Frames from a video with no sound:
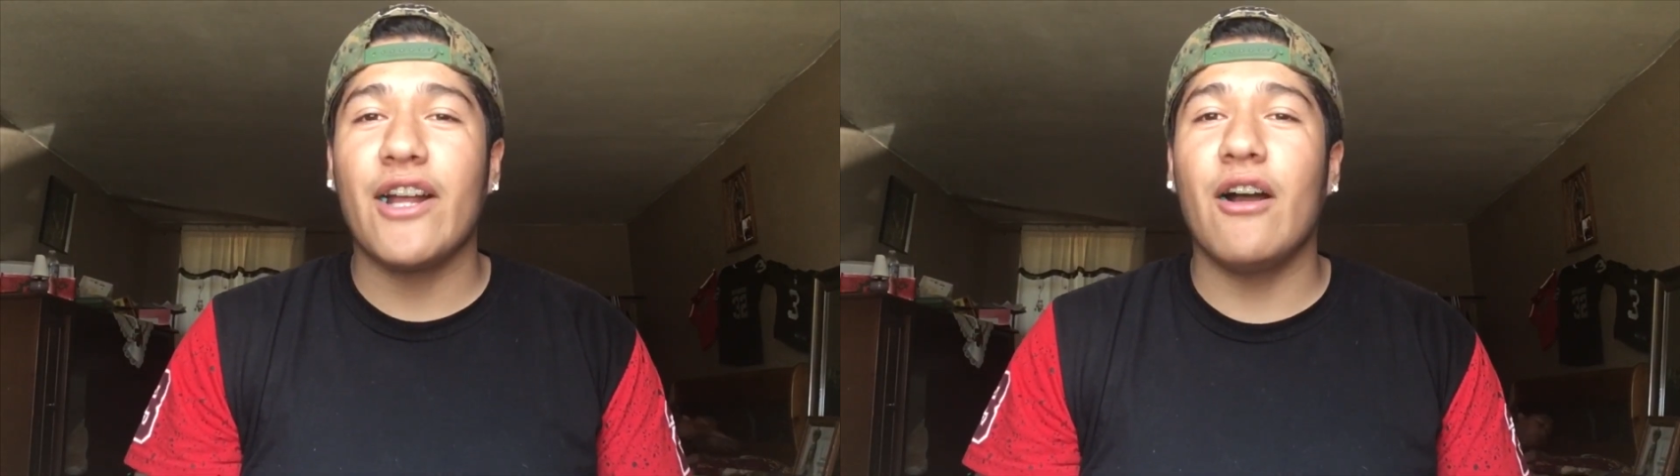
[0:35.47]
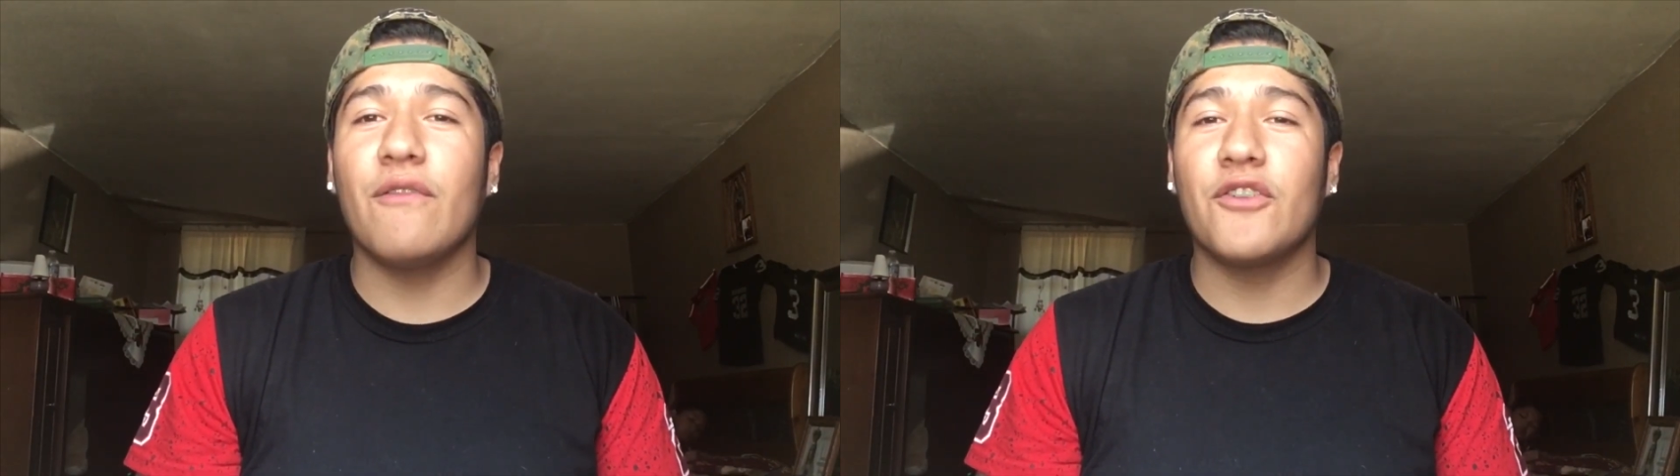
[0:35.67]

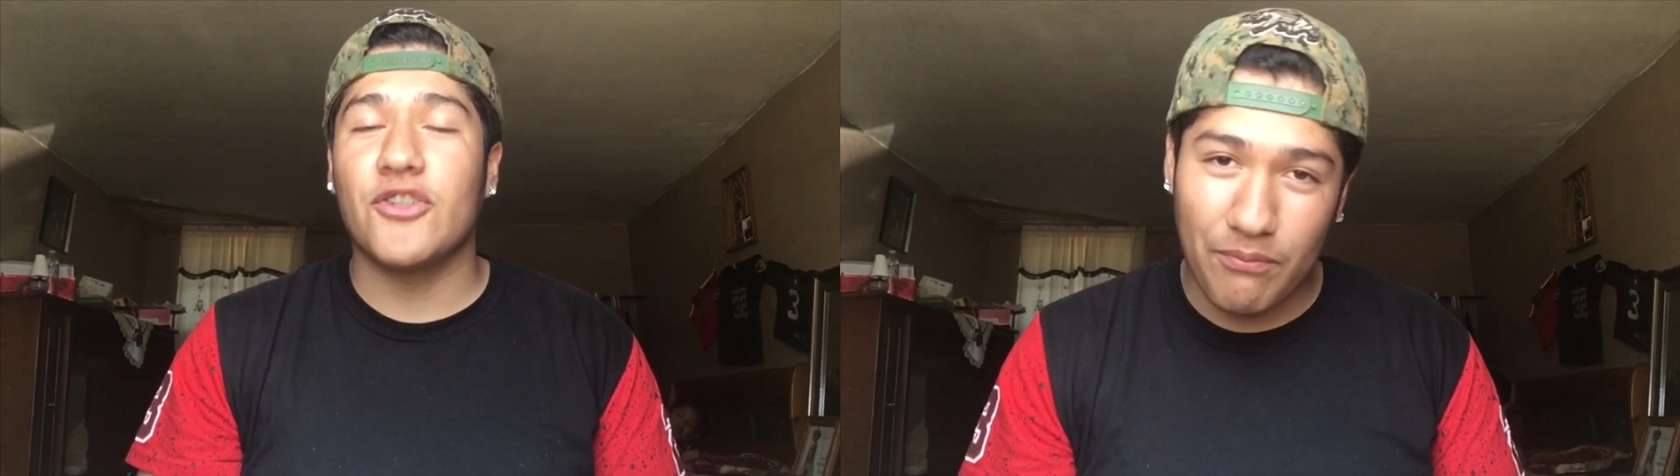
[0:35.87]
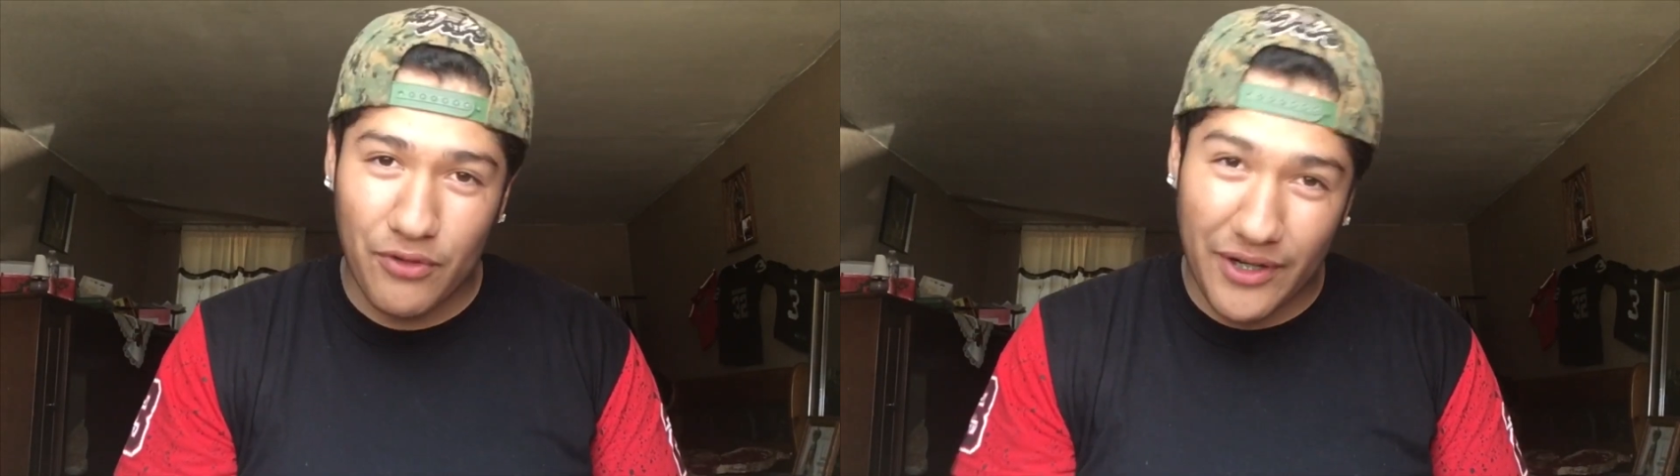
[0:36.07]
got for
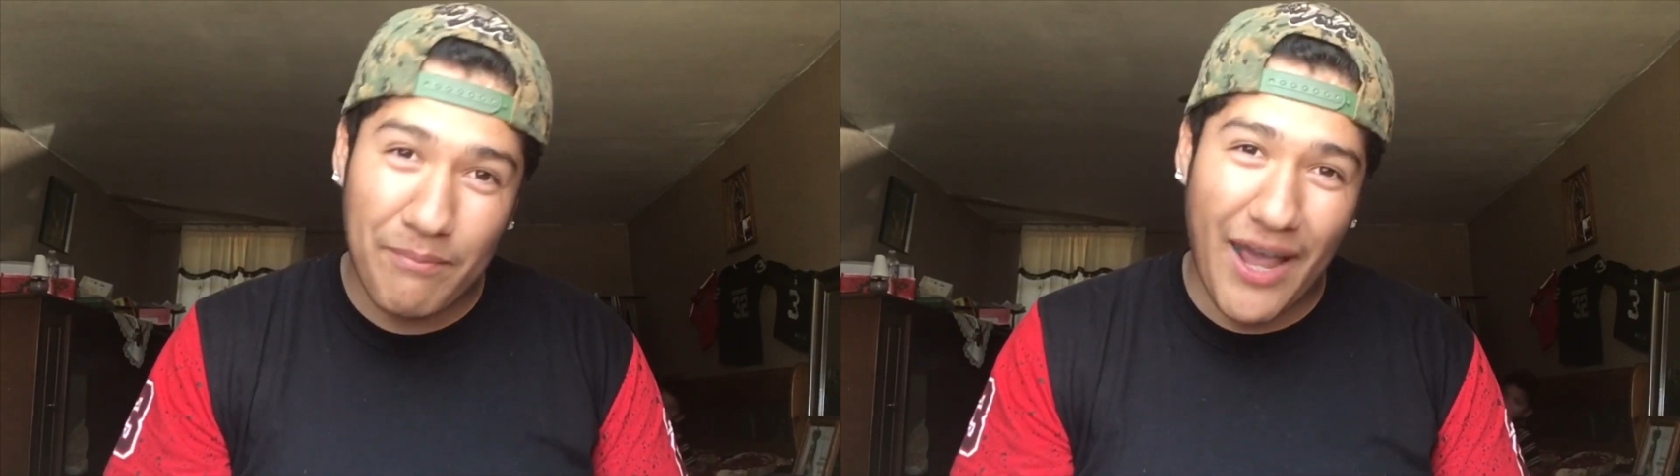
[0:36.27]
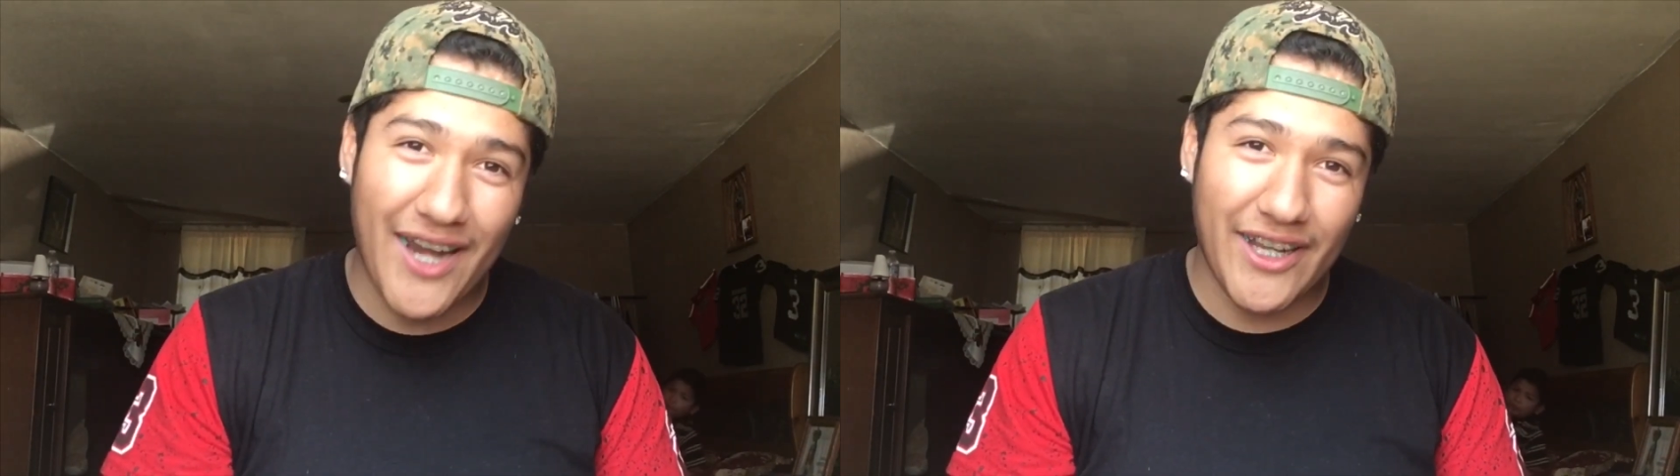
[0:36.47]

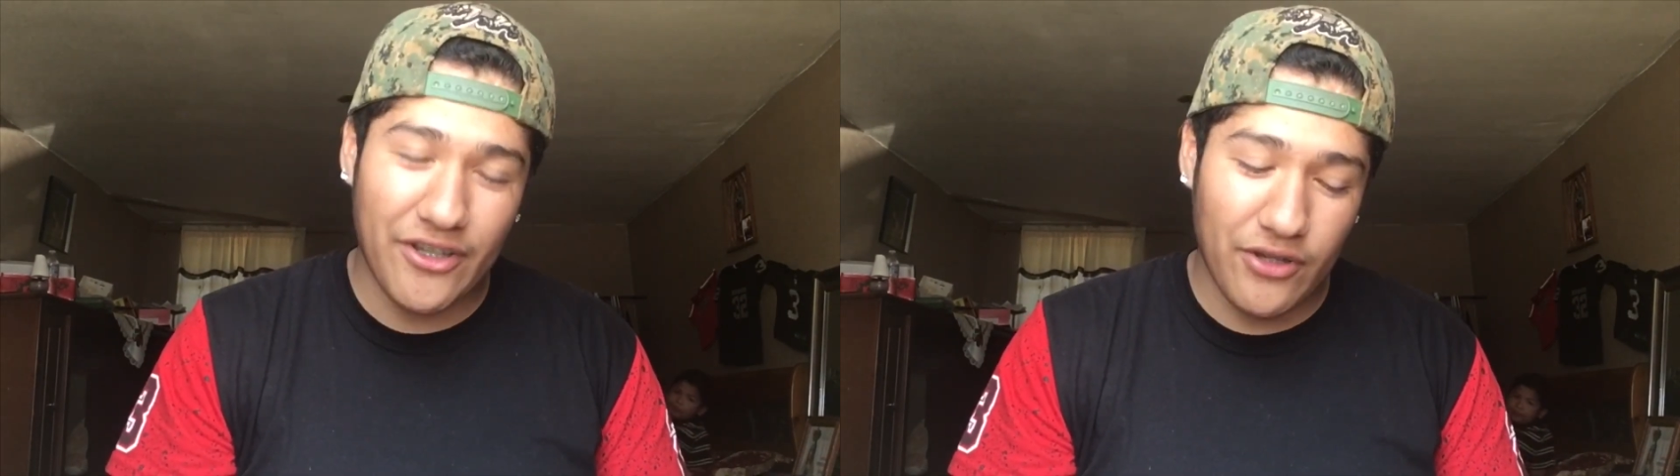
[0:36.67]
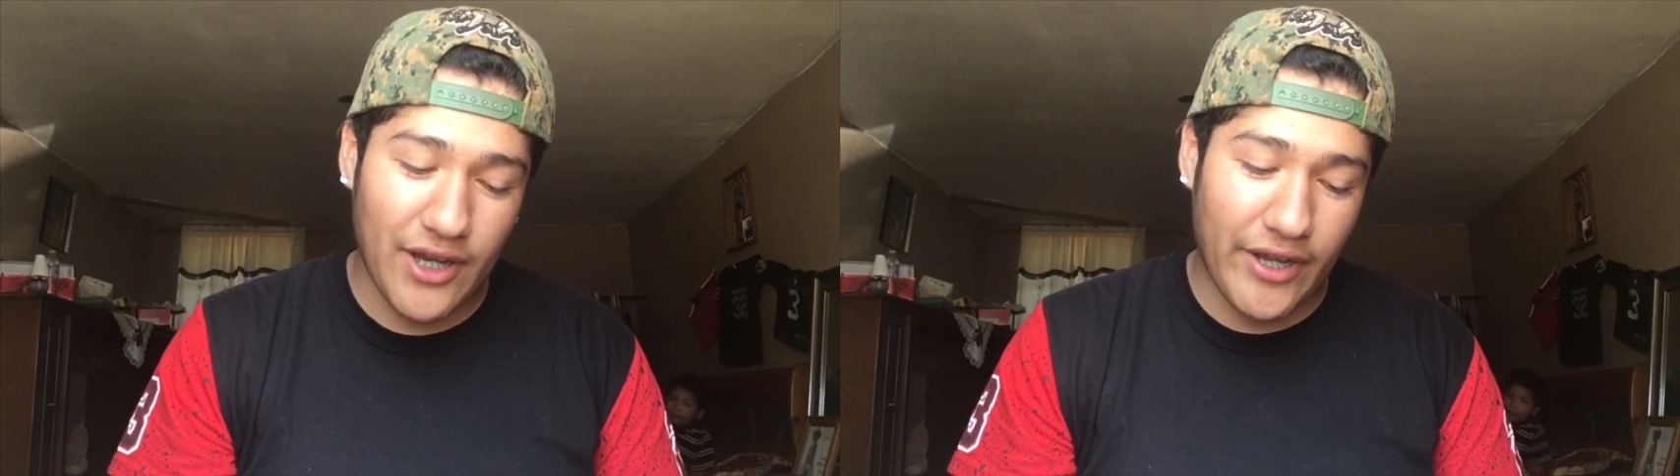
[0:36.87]
Supreme Patty,
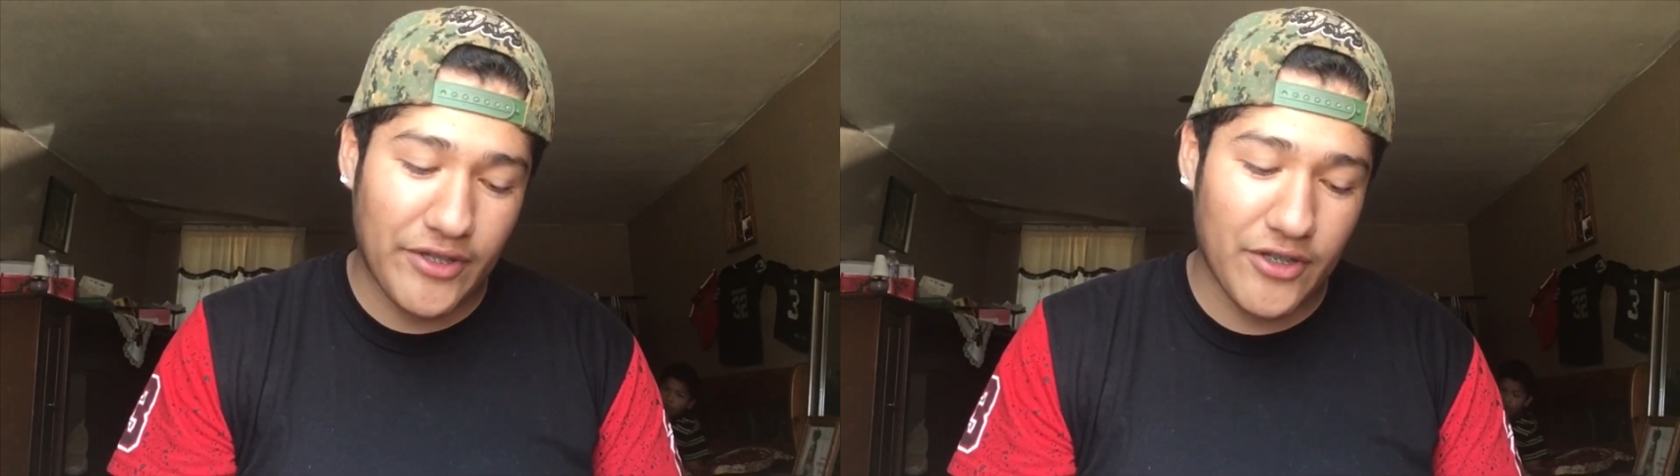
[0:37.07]
you guys.